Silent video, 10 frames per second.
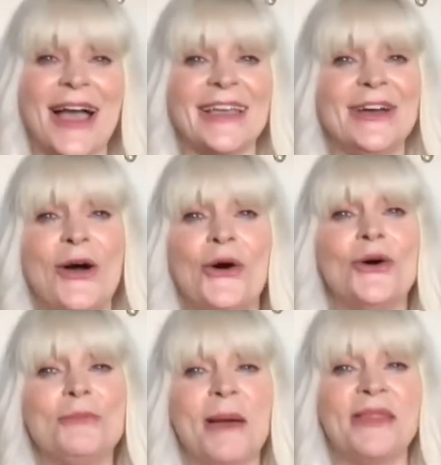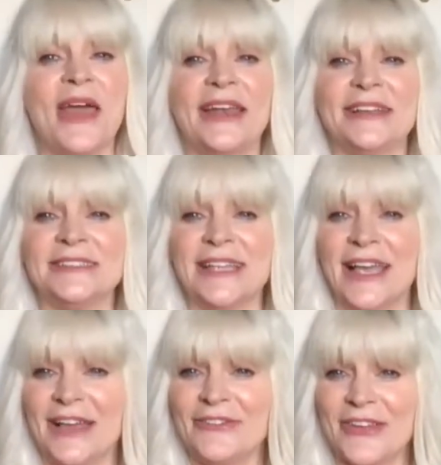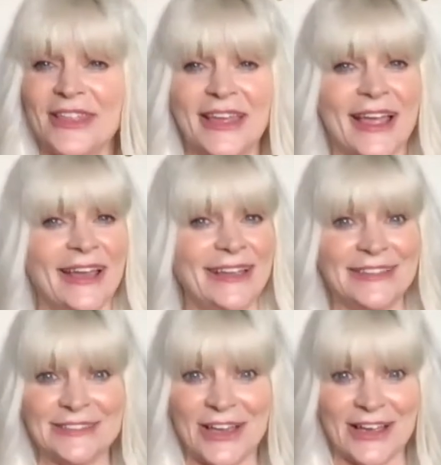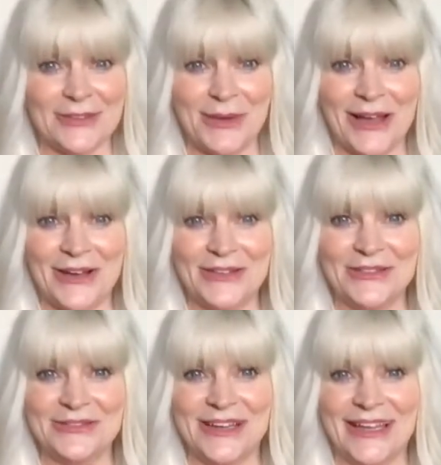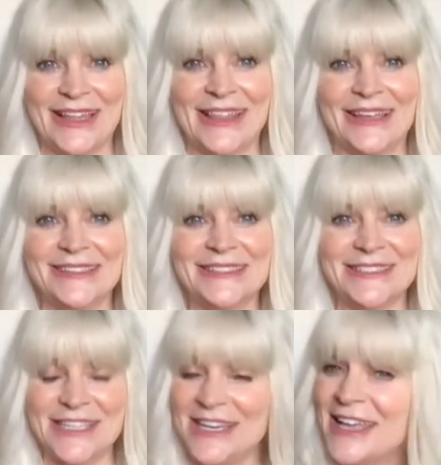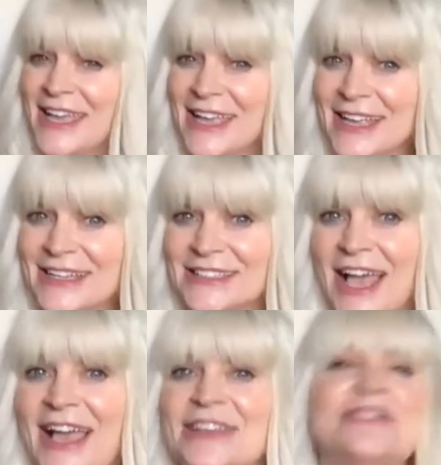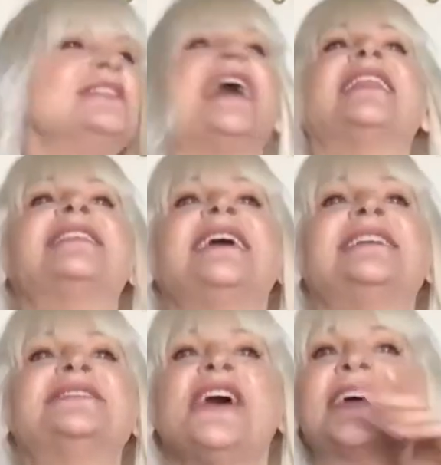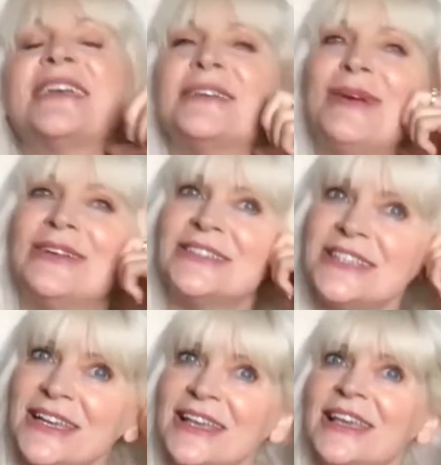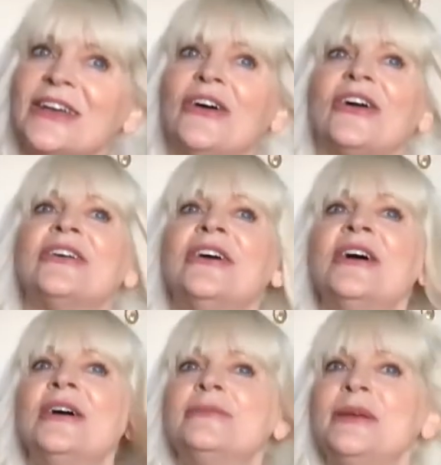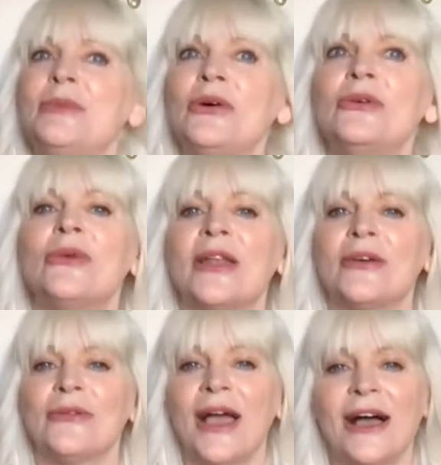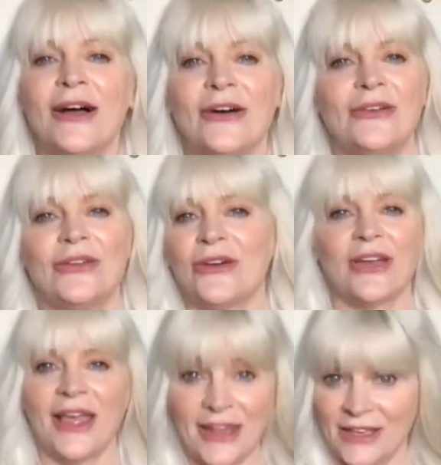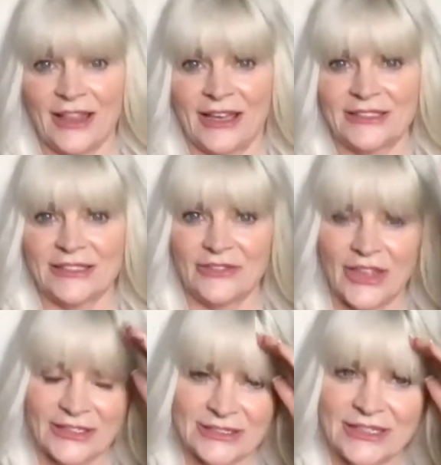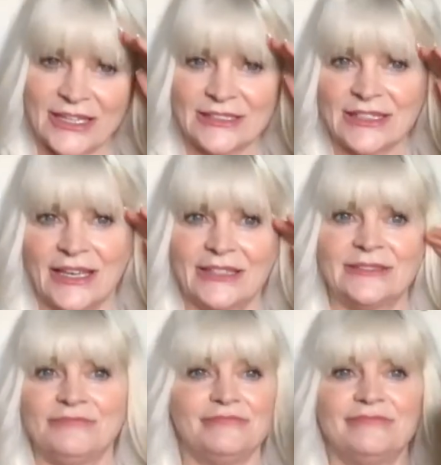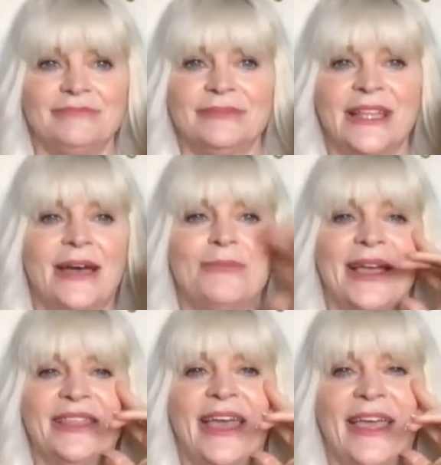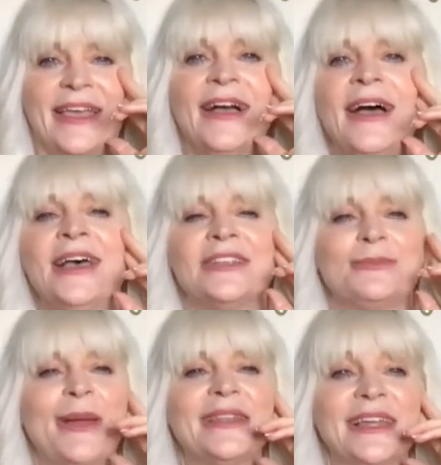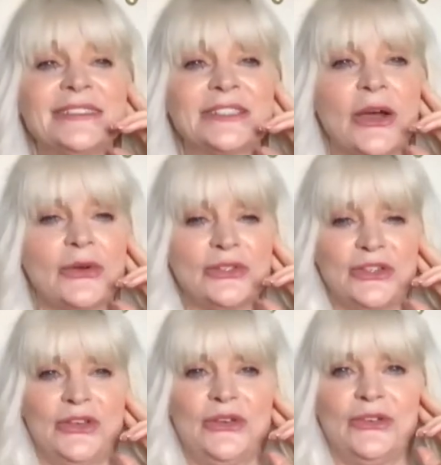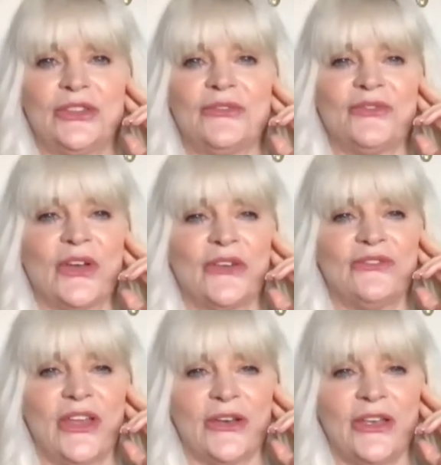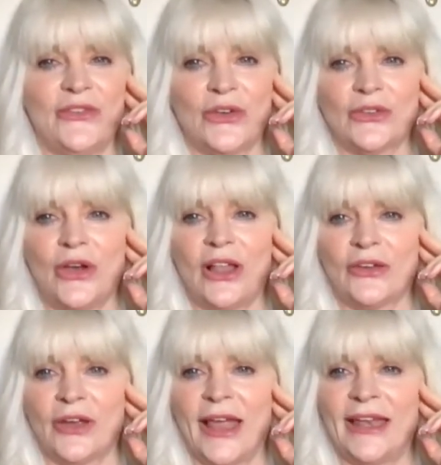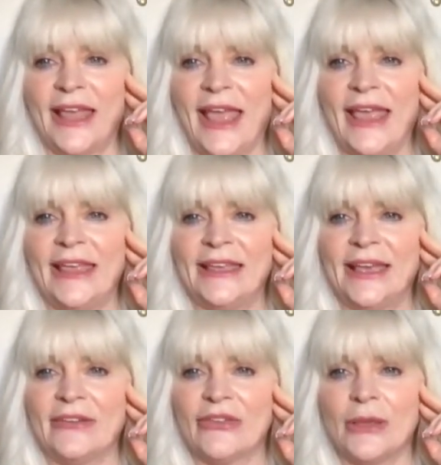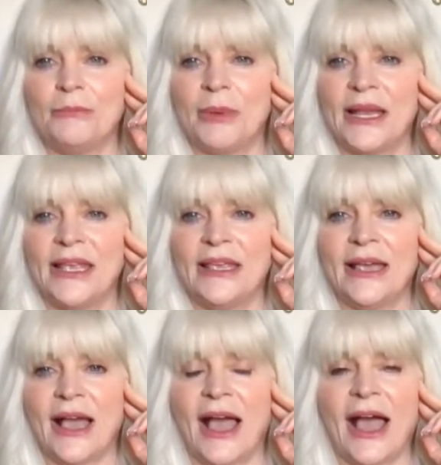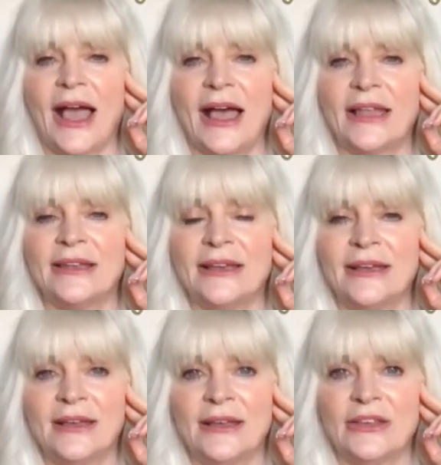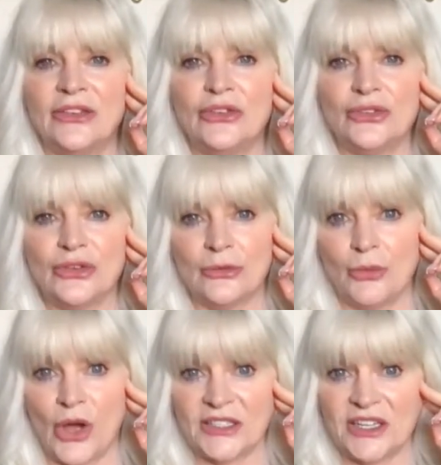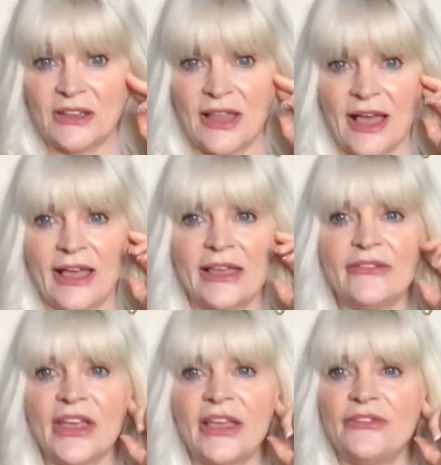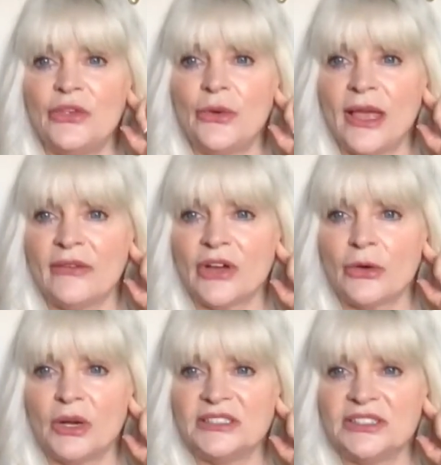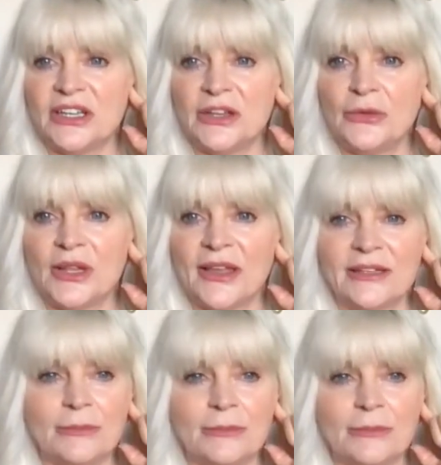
I hope that is everything I need to talk about with cheating because I do not like talking about cheating or people who run around or any of that stuff. That's that's like not my thing. But let's go to the fir- very first caller and hey everybody on YouTube watching live, if you have a question you would like to